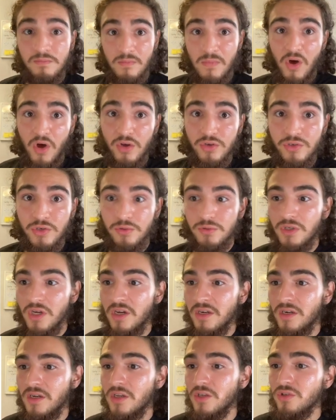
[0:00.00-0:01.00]
also
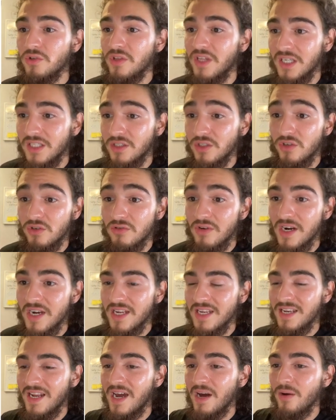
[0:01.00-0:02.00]
done. So that's
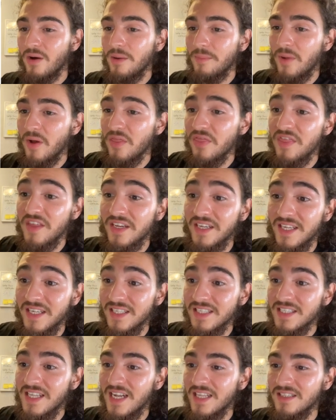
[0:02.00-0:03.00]
great. Now I'm on thinking
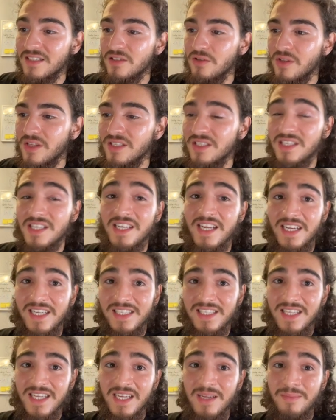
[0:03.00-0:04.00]
stats, so that's the
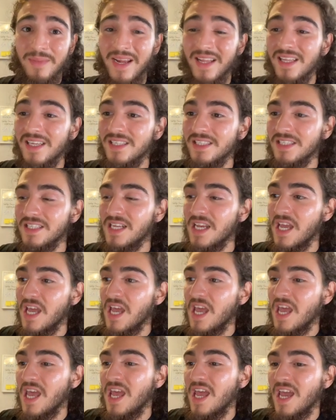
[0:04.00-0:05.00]
next thing in my list,
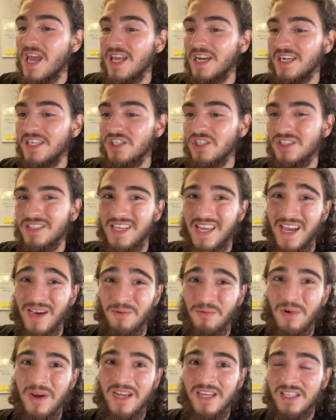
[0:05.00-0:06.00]
and I just
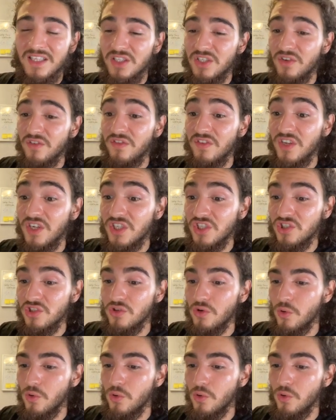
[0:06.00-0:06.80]
can't wait to finish the